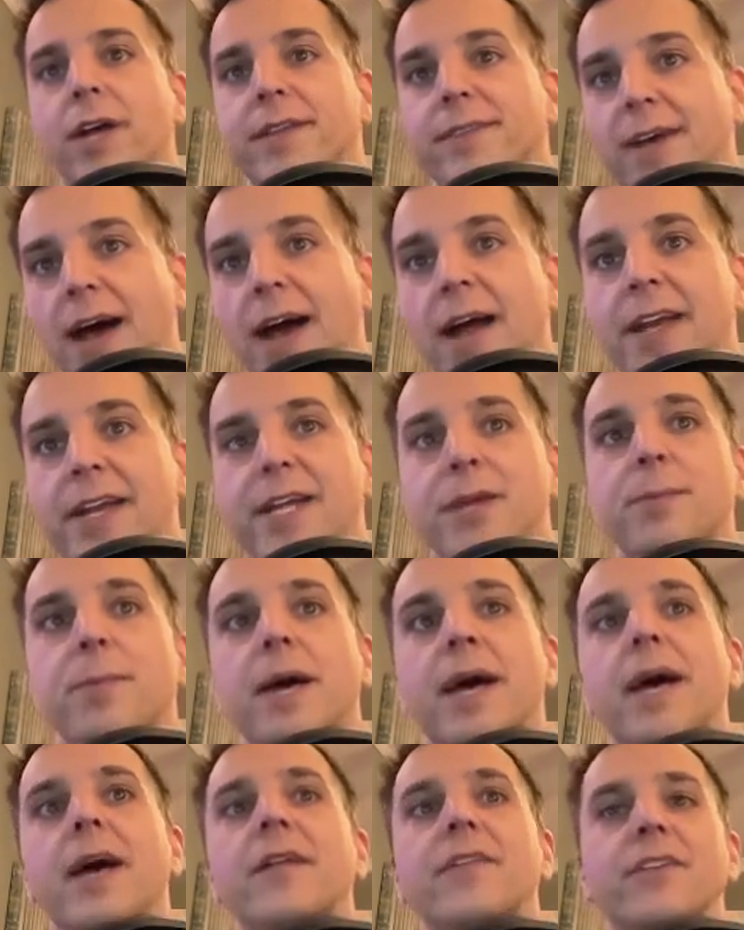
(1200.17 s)
tiny
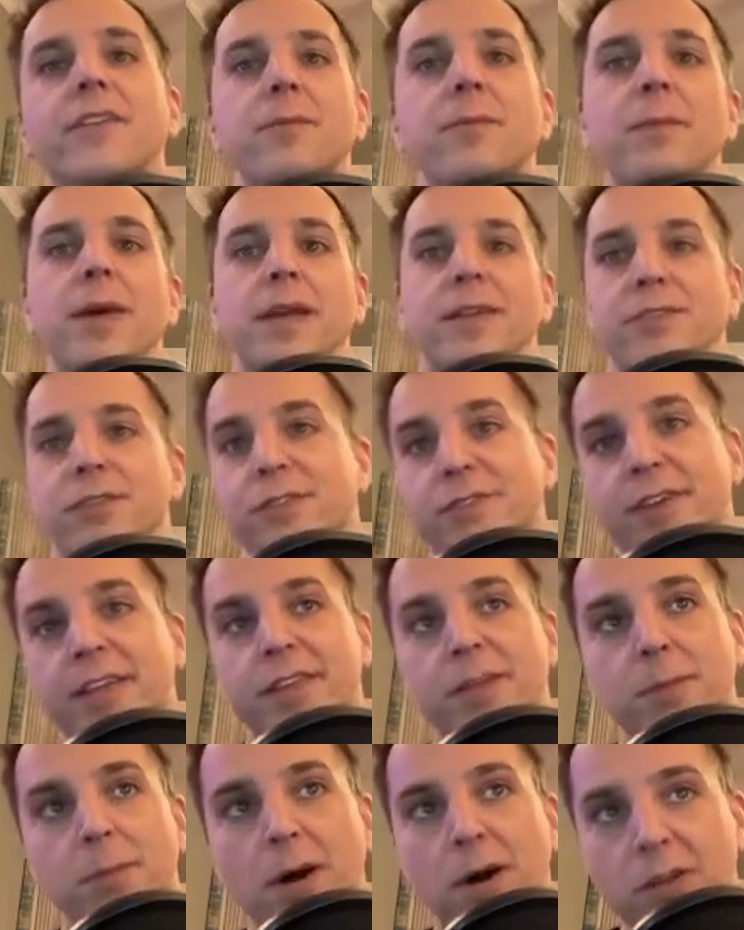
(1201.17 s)
bit to just
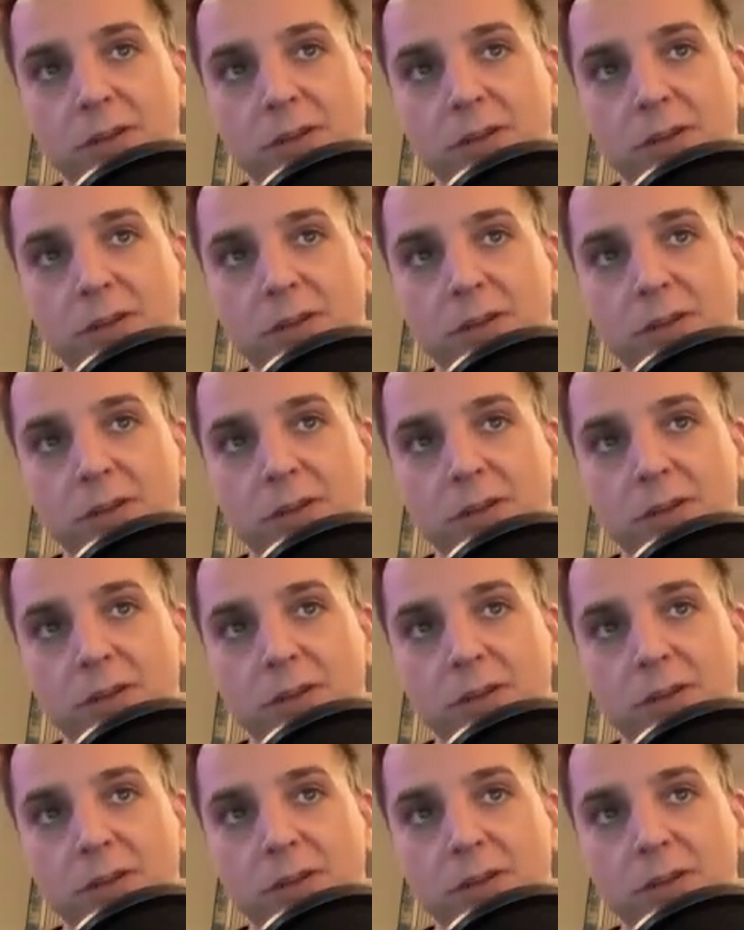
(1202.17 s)
get the ball